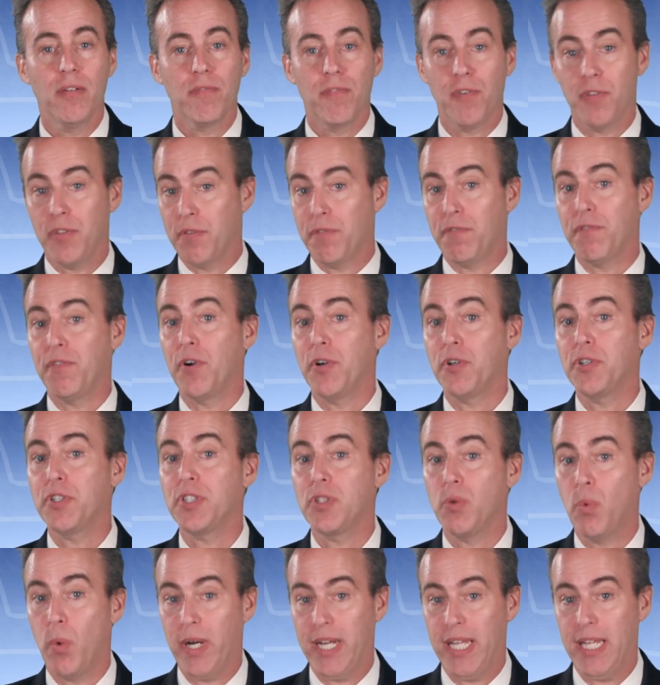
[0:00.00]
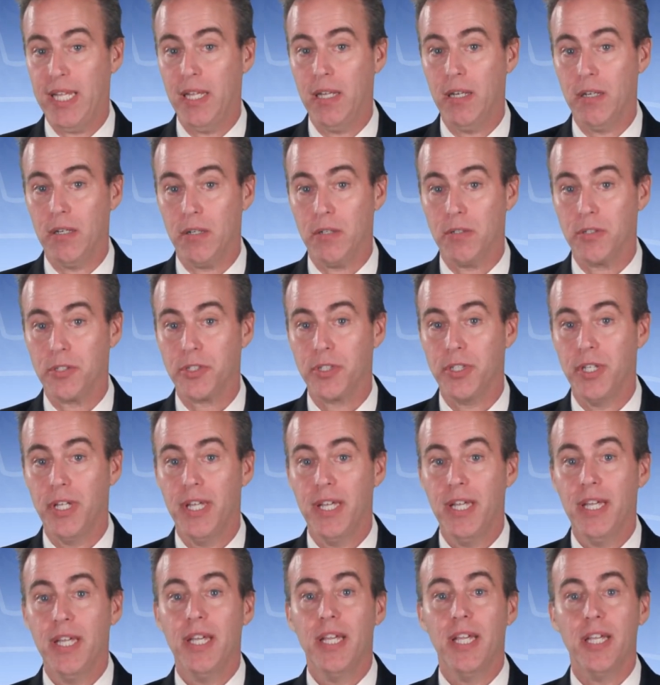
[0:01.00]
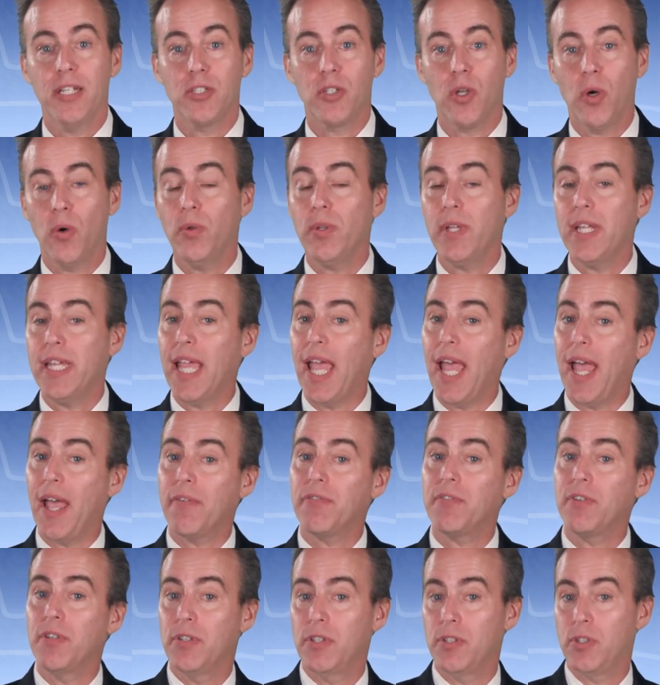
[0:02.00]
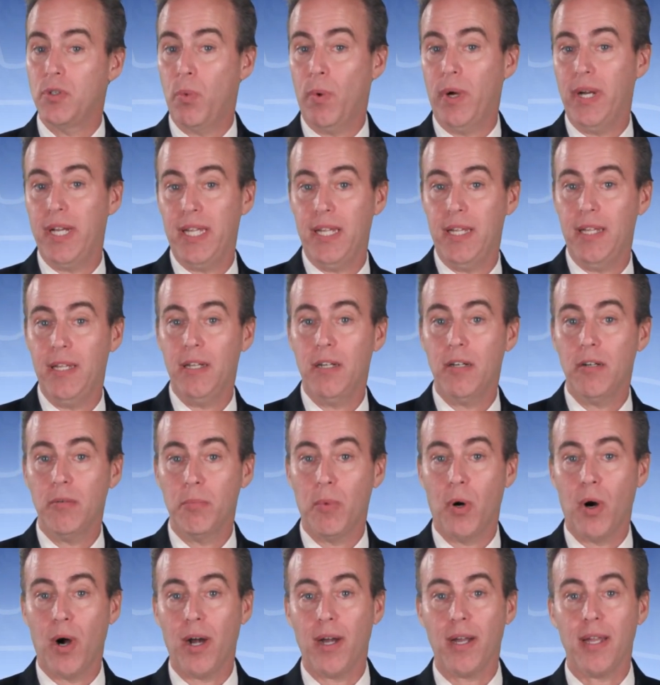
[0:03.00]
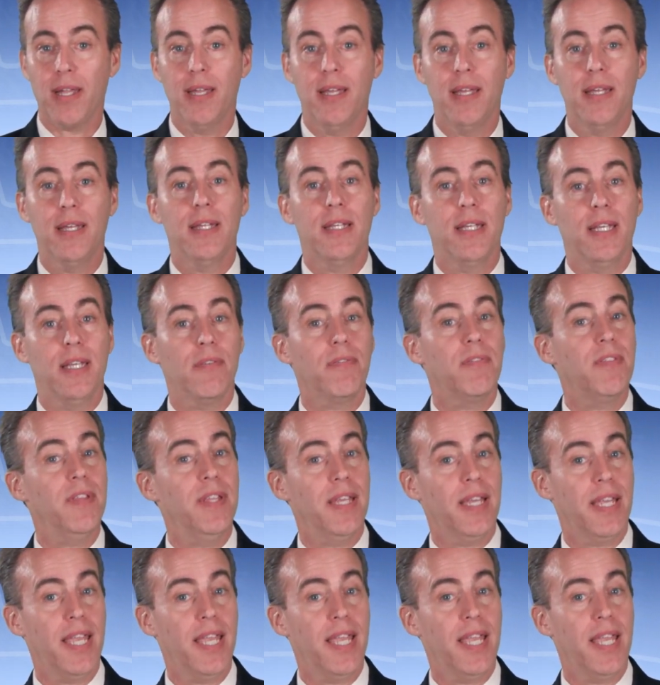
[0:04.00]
for the first 20 years. It's only after the 20-year mark, if the